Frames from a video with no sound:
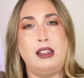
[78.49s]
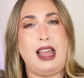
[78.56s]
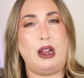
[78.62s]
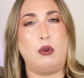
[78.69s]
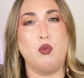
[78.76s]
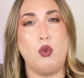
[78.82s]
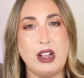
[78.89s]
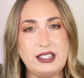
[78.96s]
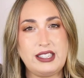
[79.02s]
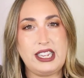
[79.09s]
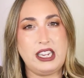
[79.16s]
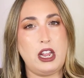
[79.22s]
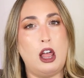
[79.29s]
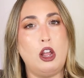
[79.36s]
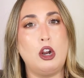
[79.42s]
like
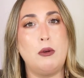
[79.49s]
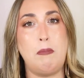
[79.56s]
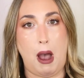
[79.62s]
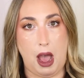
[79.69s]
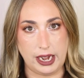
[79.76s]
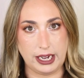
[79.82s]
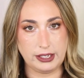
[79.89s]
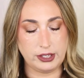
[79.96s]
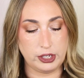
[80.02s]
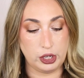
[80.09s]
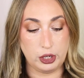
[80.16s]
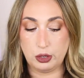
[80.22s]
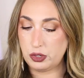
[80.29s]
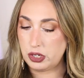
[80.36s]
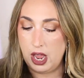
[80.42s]
rusty colored
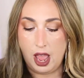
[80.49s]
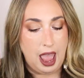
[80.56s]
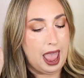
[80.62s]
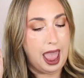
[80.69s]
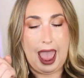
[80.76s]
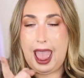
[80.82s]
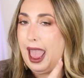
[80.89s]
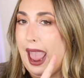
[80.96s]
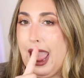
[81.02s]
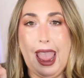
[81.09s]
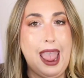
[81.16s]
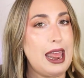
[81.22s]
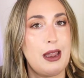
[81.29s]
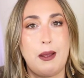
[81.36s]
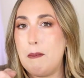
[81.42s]
bodysuit.
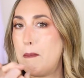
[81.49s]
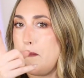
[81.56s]
And